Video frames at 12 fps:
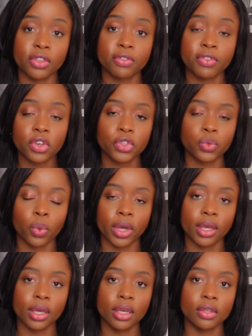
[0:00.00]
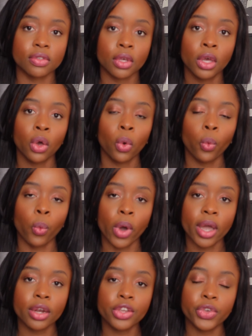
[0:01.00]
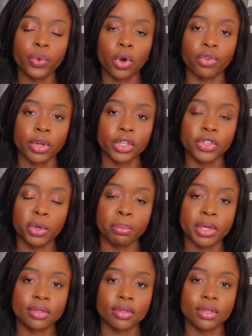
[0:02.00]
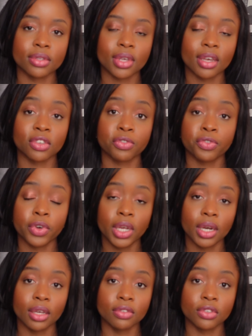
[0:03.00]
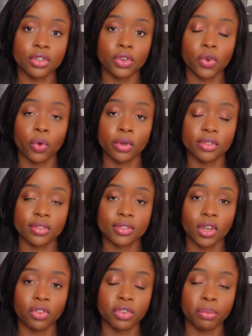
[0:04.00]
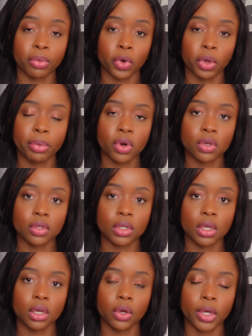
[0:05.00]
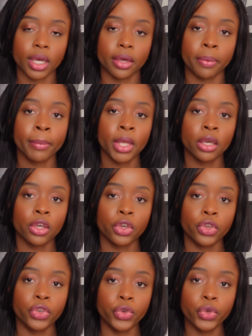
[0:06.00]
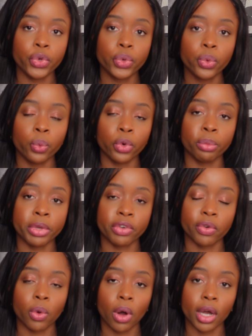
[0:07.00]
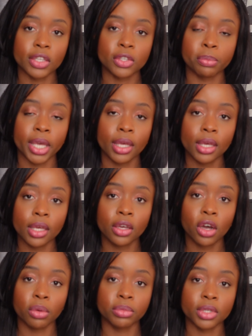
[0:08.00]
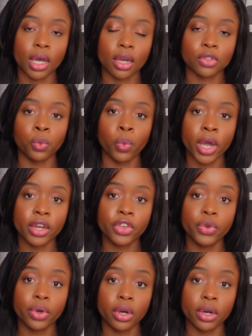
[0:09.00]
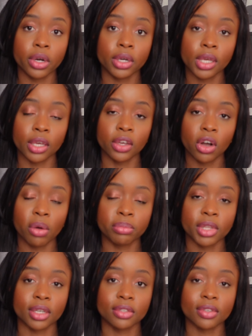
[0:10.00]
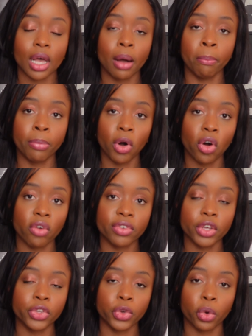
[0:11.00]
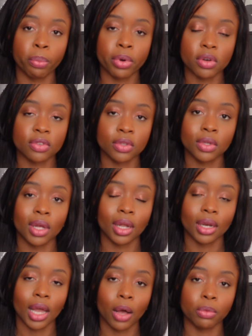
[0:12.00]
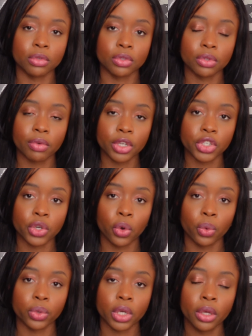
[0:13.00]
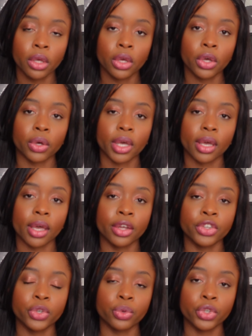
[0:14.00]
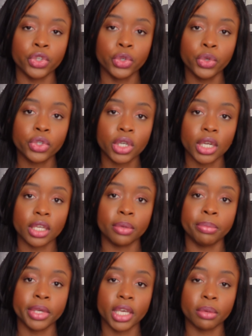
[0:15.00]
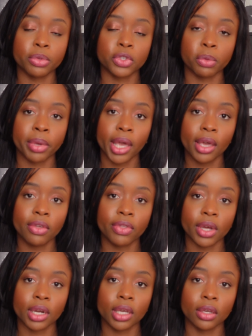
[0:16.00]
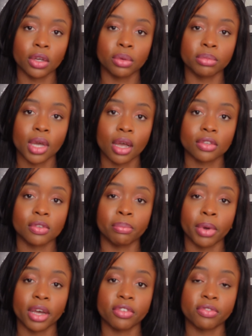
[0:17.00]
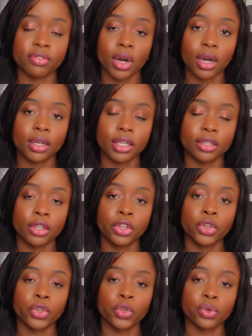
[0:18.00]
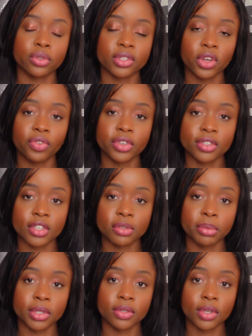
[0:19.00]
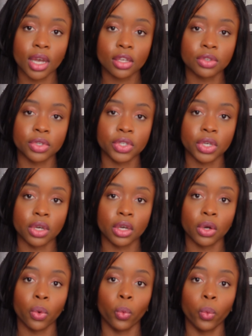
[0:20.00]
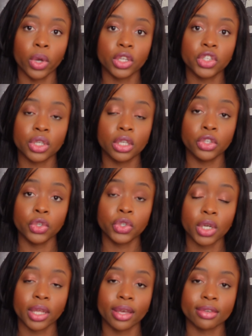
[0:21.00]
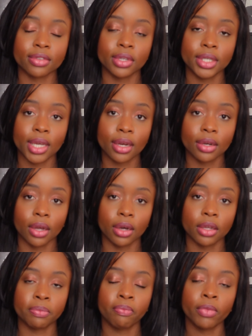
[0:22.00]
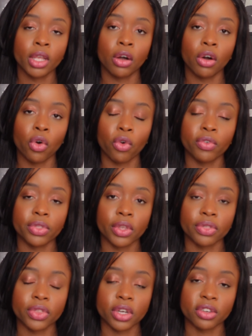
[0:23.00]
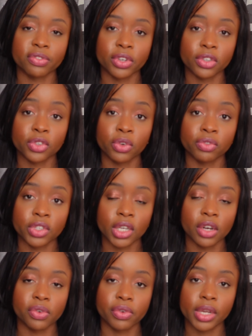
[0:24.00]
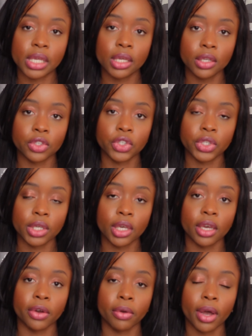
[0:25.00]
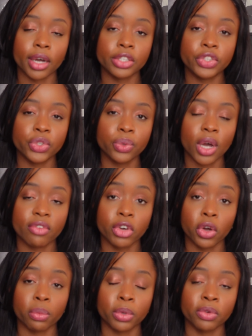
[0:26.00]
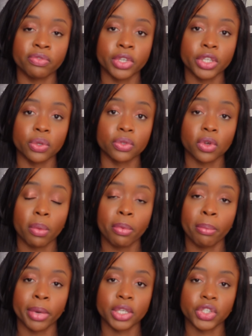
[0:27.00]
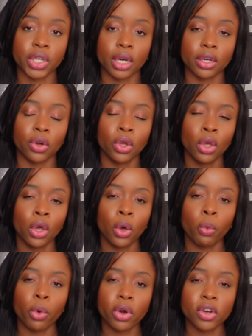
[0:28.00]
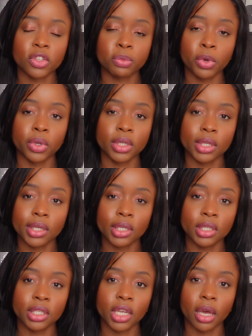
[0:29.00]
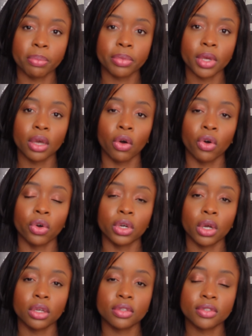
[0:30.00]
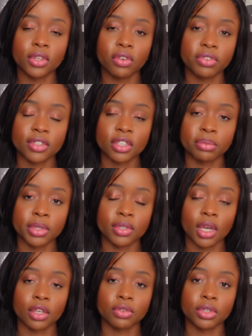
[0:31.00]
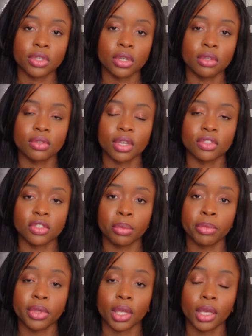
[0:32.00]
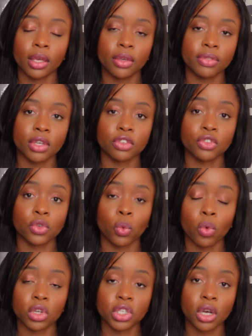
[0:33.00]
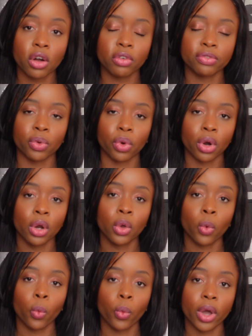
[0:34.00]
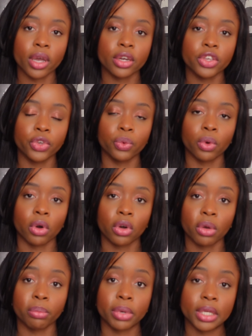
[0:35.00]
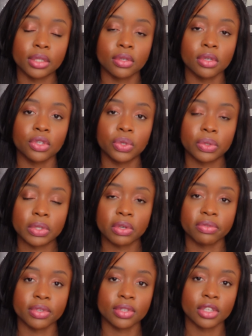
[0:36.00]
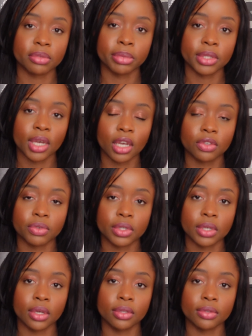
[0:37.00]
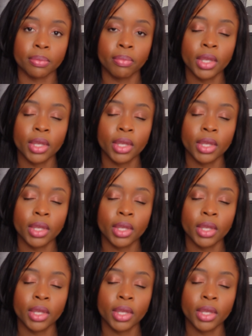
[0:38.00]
The first way is when you are running your business as a freelancer or as a self-employed person, okay. You will be required to pay income tax when you earn income that is above your personal allowance threshold, okay? And you'll usually be able to pay that income tax by filing your self-assessment tax return, which usually has a deadline of the 31st of January each year. I do have a couple of videos up on my channel where I've spoken in depth on self-assessment tax returns and some of the key things to watch out for when you are completing your self-assessment tax returns.